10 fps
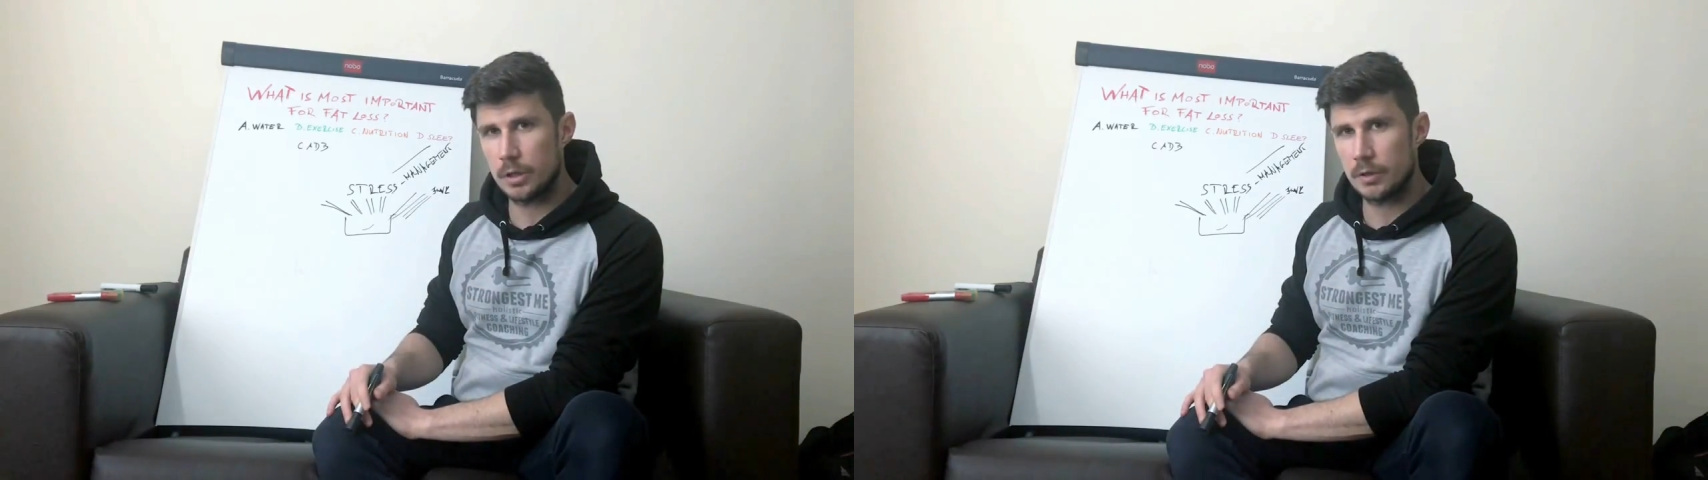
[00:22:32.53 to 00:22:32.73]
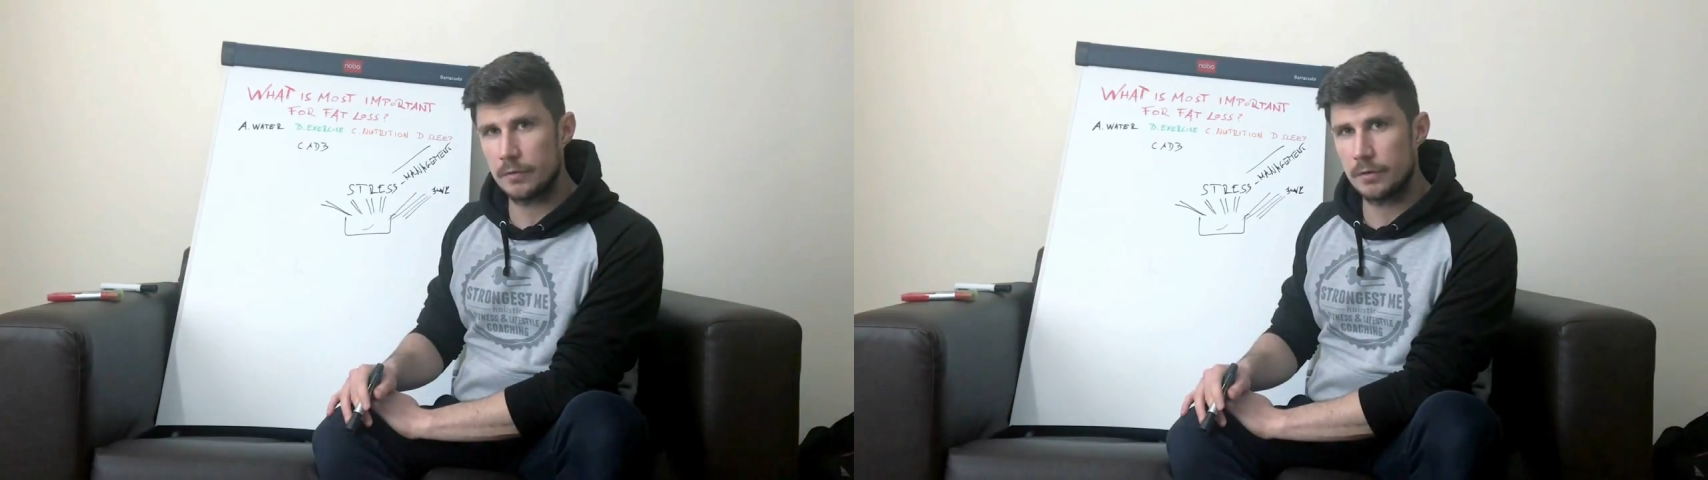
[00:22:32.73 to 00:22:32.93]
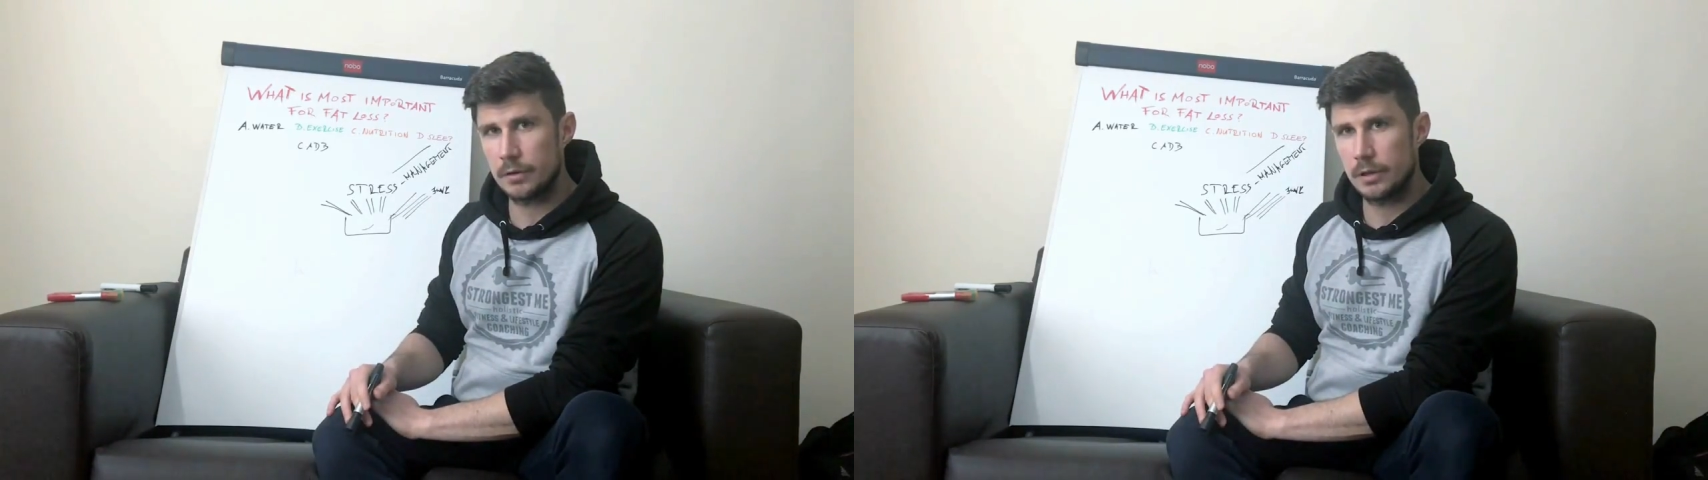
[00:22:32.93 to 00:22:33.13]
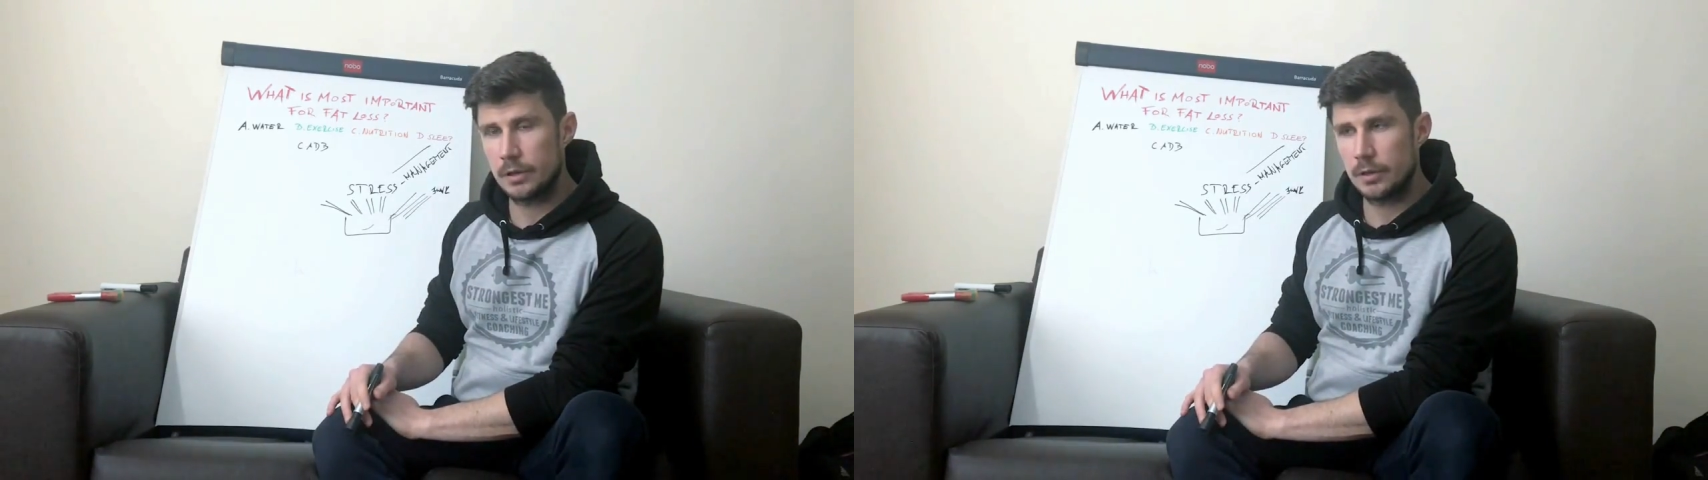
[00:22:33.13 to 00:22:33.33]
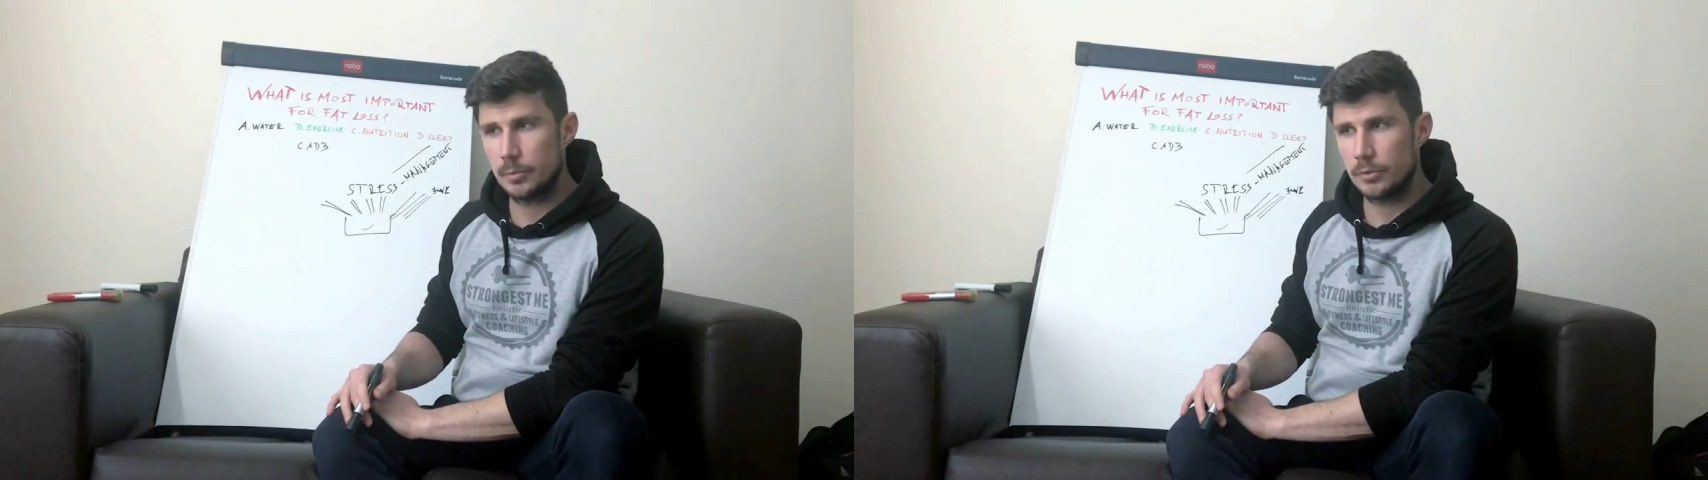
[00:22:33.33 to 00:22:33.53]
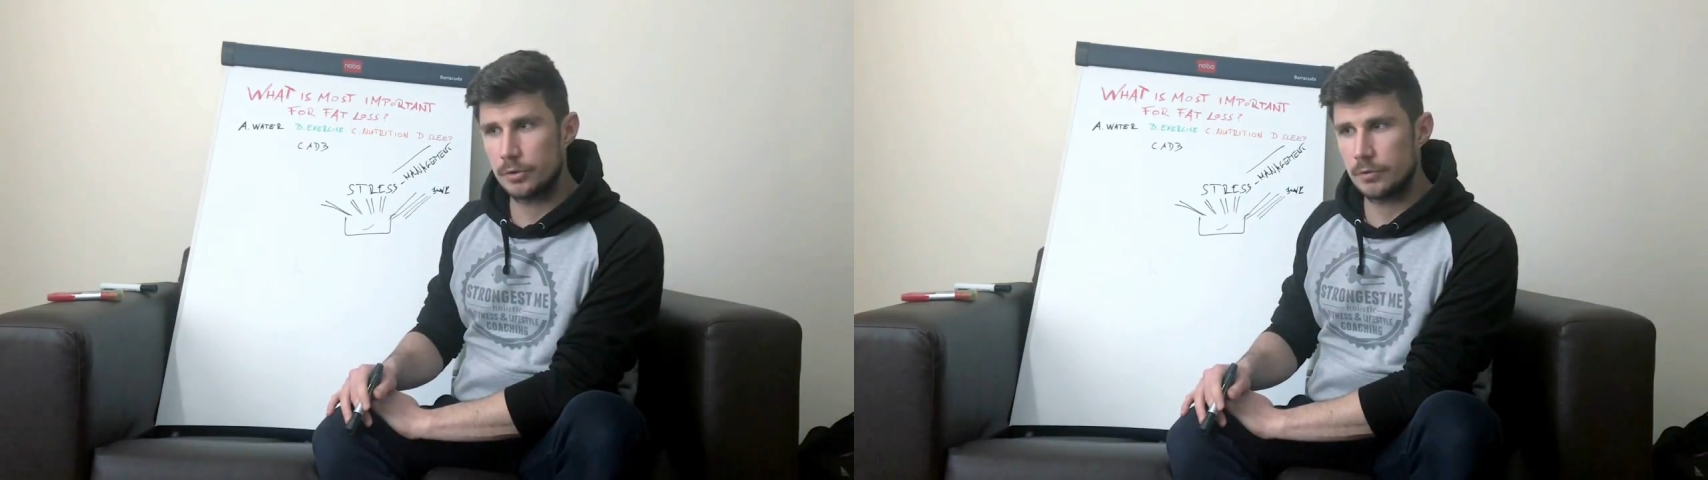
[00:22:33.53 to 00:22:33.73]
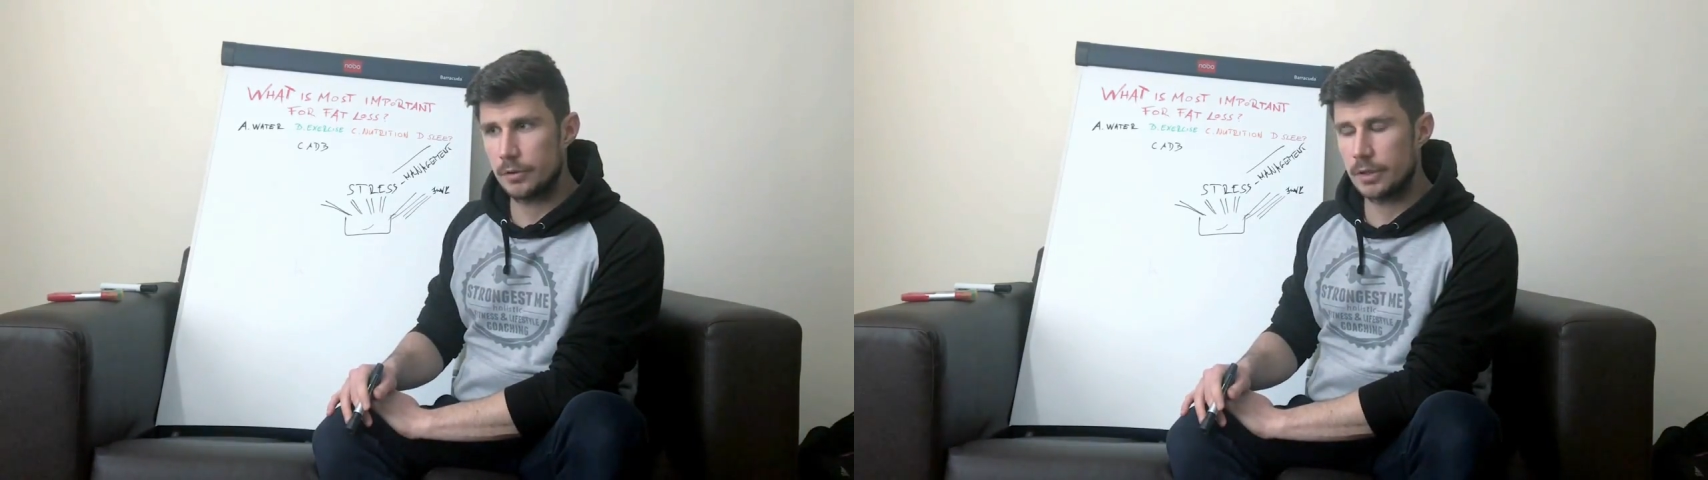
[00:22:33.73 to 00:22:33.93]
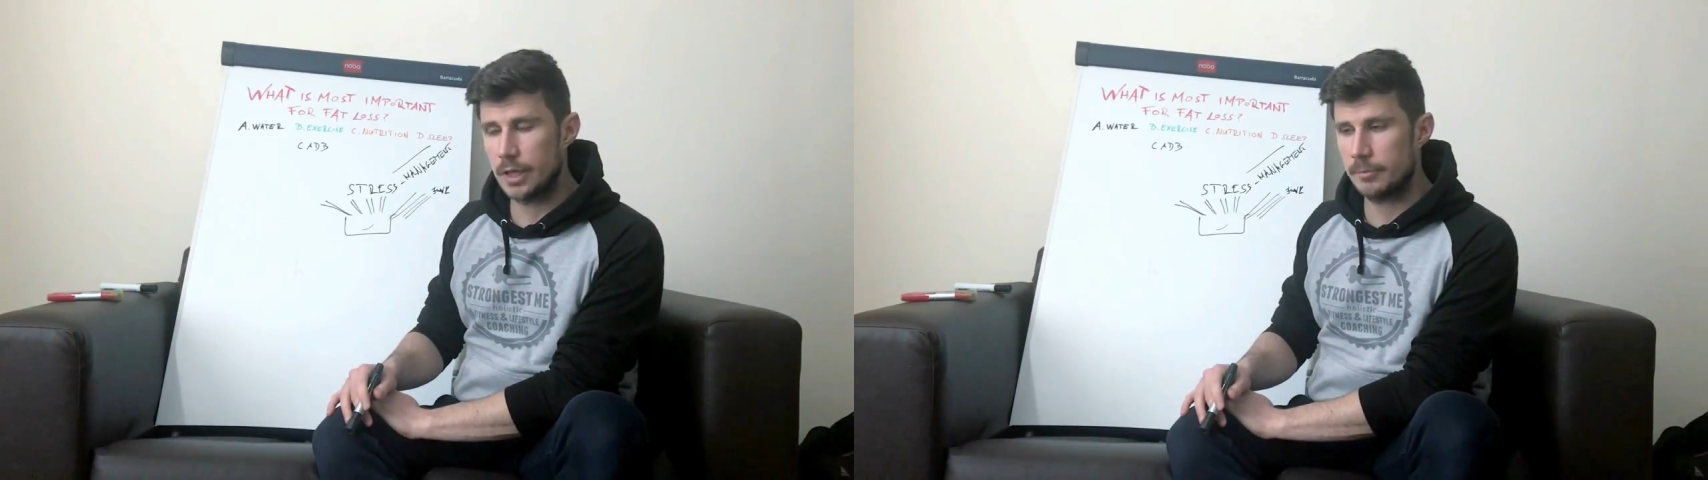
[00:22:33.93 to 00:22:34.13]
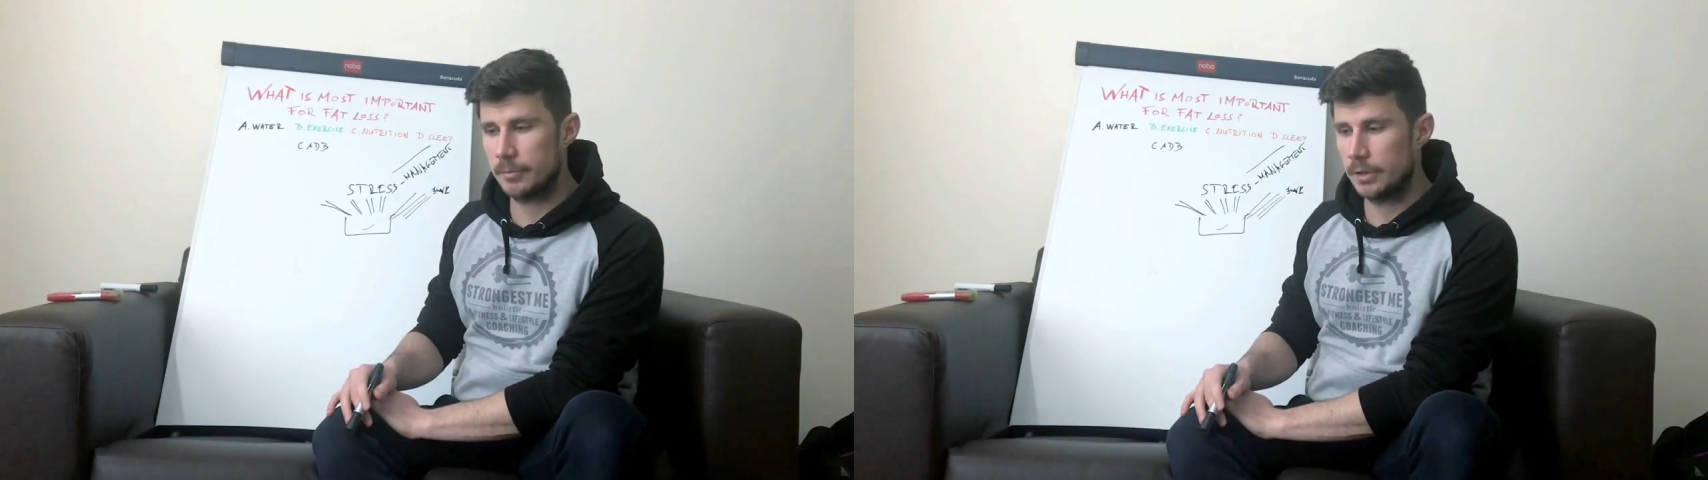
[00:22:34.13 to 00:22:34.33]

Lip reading: live most of the time,